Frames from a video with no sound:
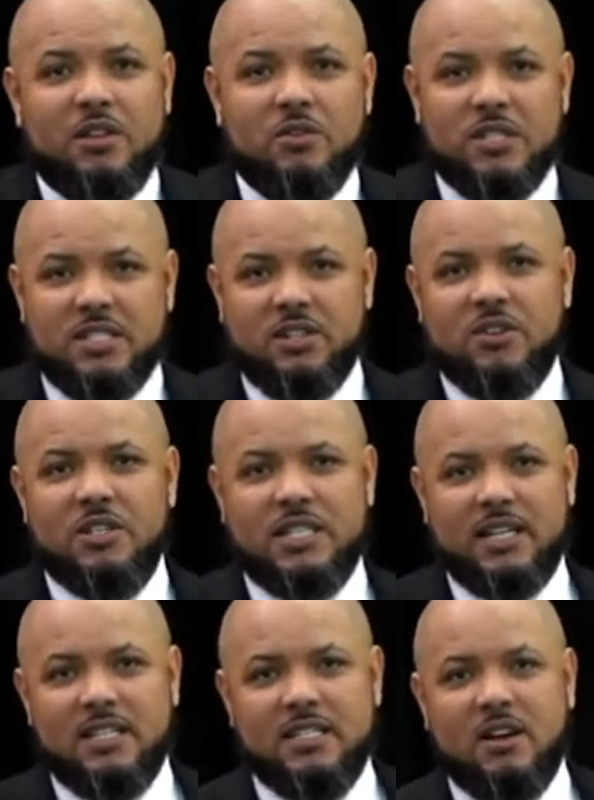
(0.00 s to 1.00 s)
you a sinner or a
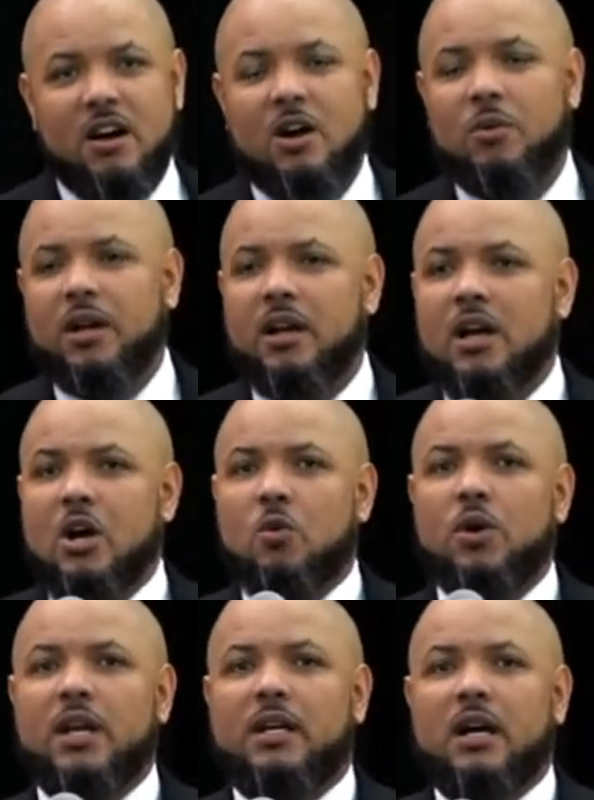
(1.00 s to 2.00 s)
saint, this is a hard one.
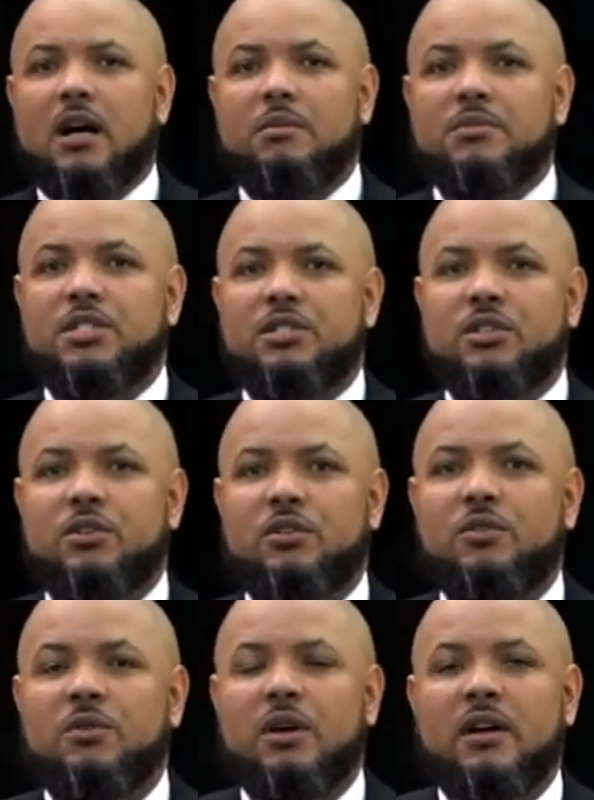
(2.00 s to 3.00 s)
When it comes
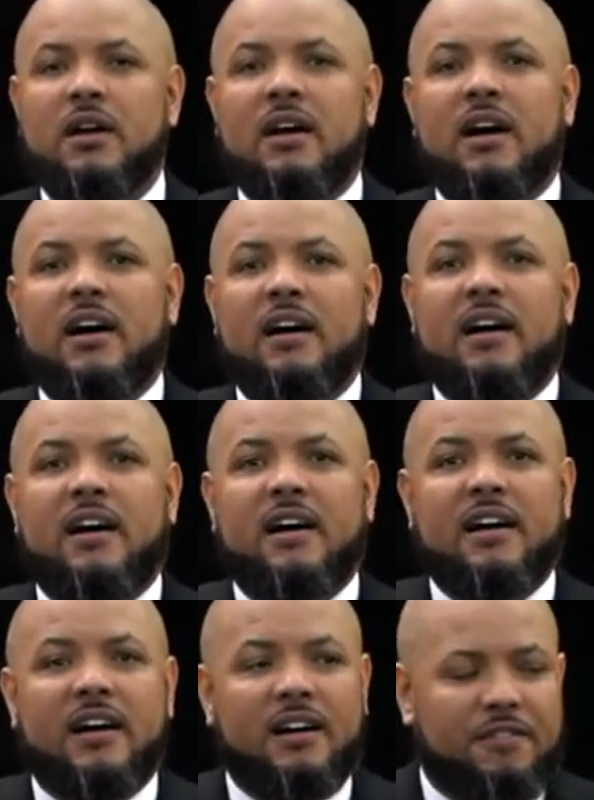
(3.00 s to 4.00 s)
to
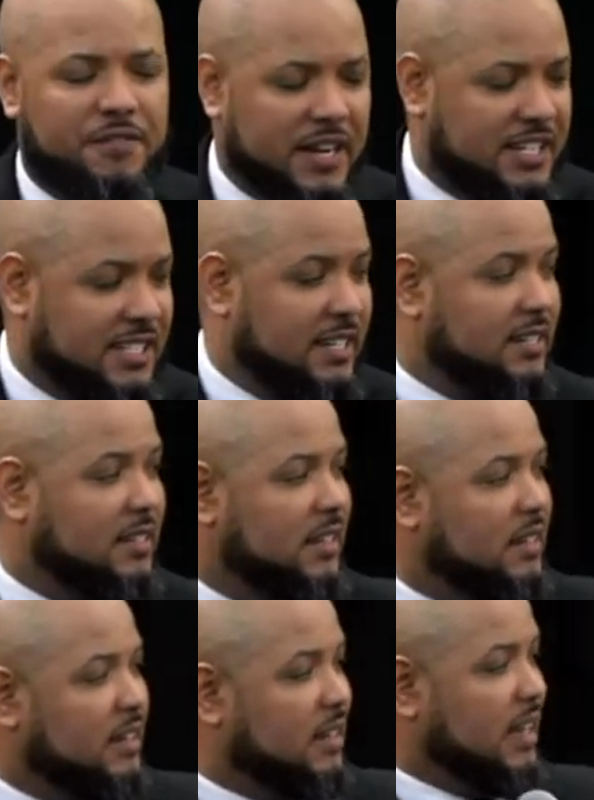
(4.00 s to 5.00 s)
affection
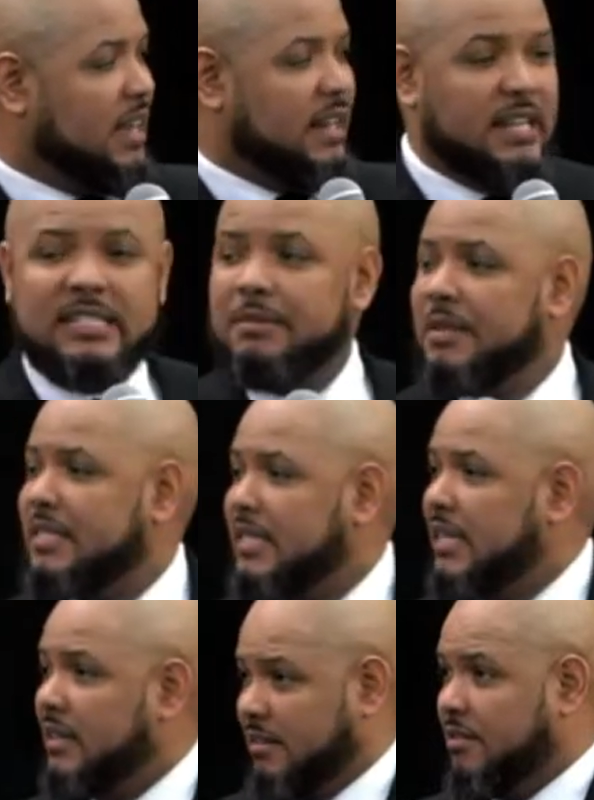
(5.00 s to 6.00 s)
and
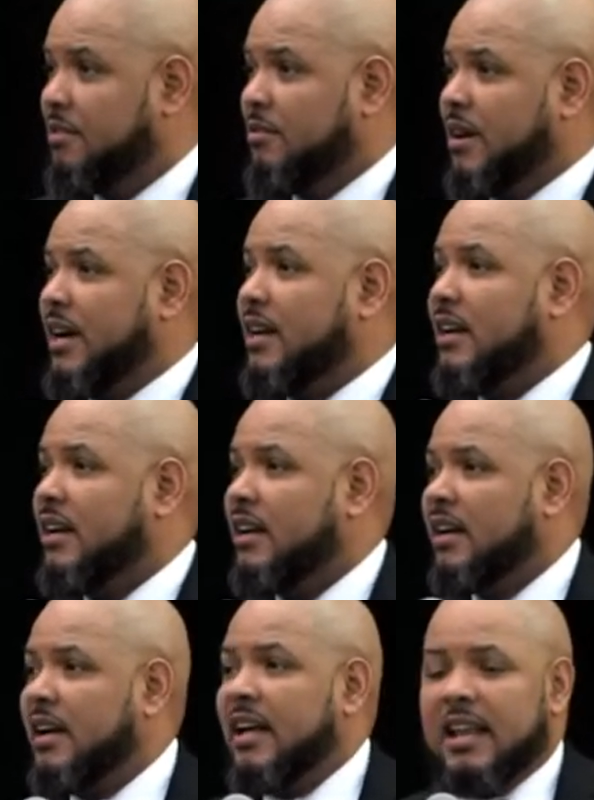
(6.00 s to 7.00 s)
intimacy, right?
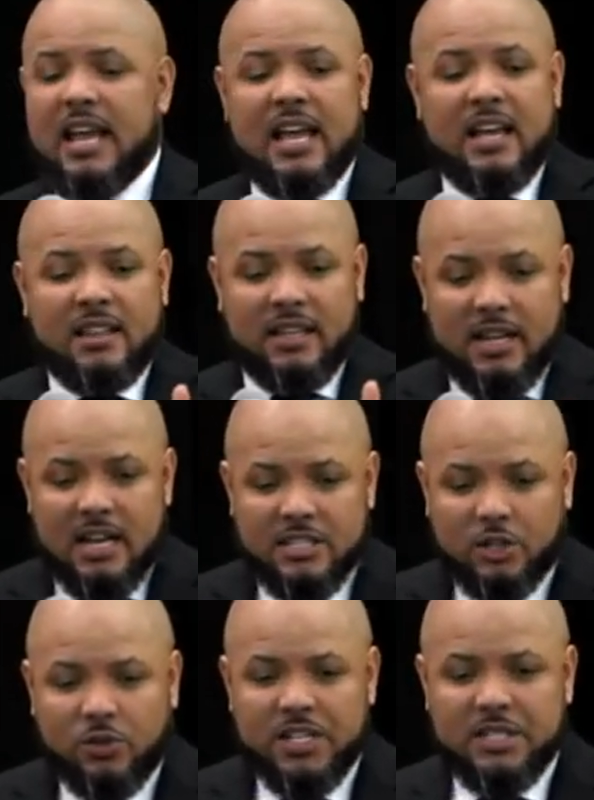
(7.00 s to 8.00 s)
The
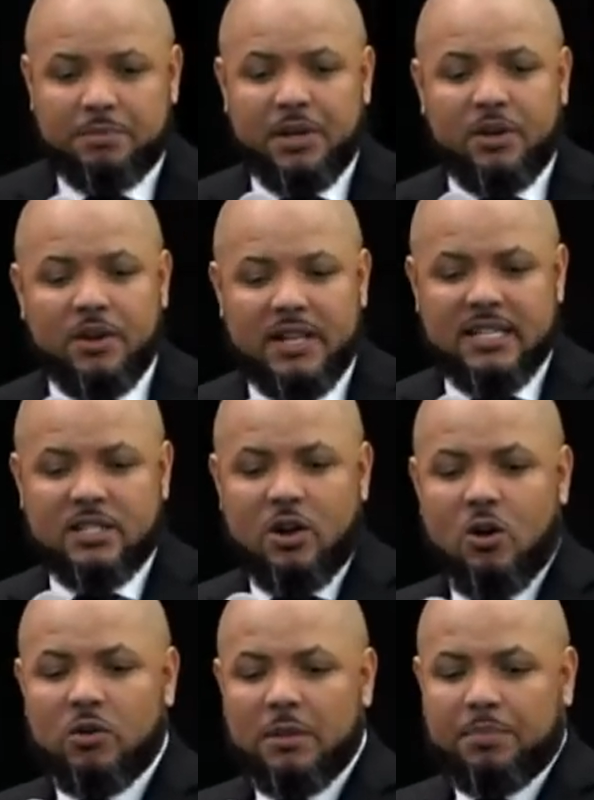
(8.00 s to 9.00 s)
consecration period, that's the
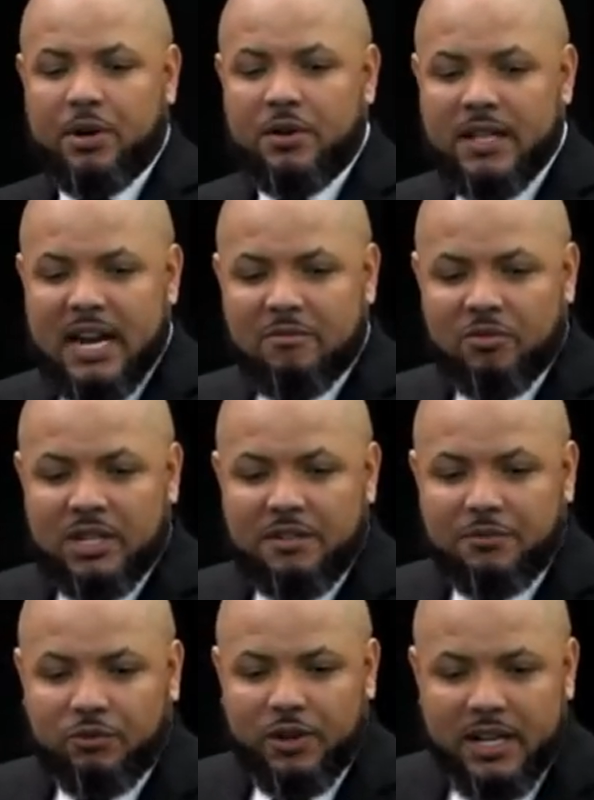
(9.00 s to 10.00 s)
only period that I'm really
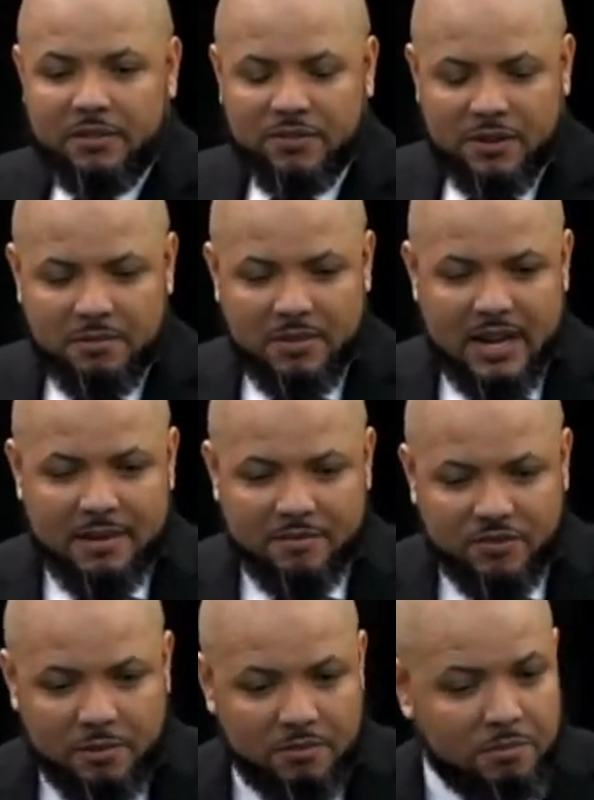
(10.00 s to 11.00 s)
free from,
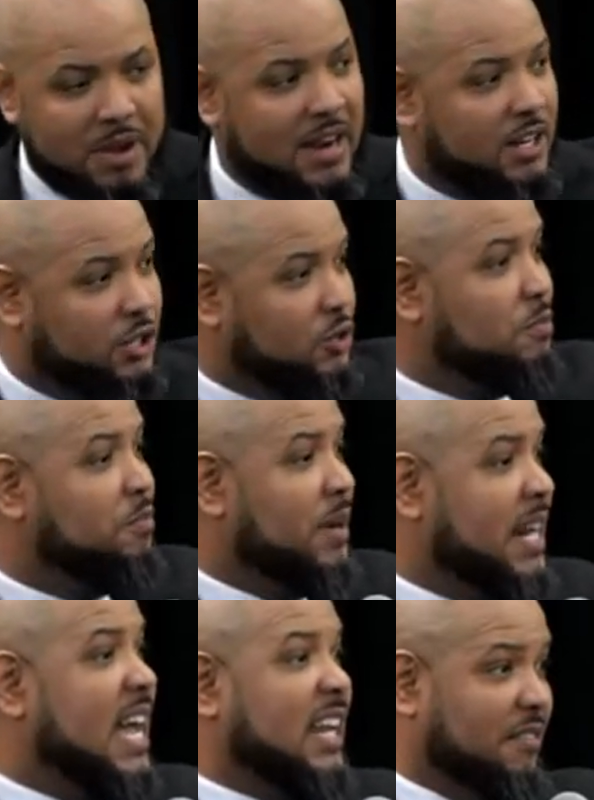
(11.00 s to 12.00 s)
from my due
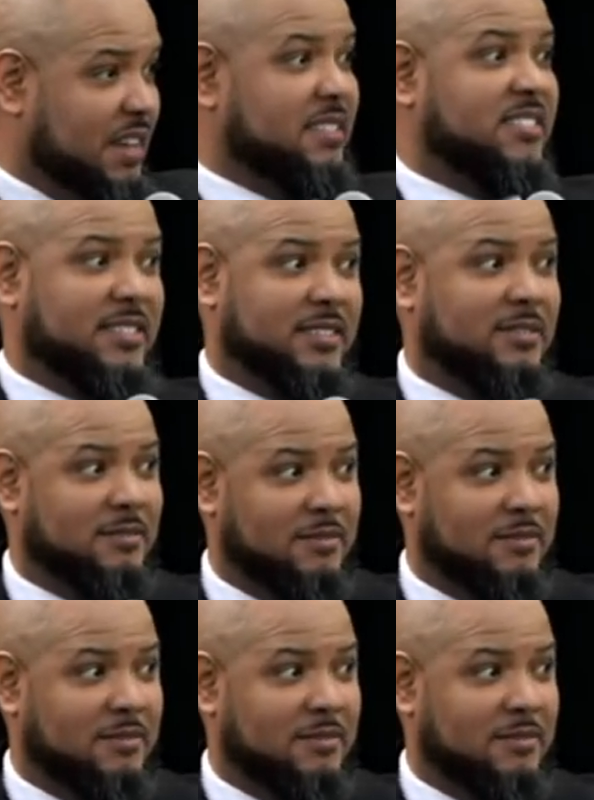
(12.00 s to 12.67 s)
benevolence.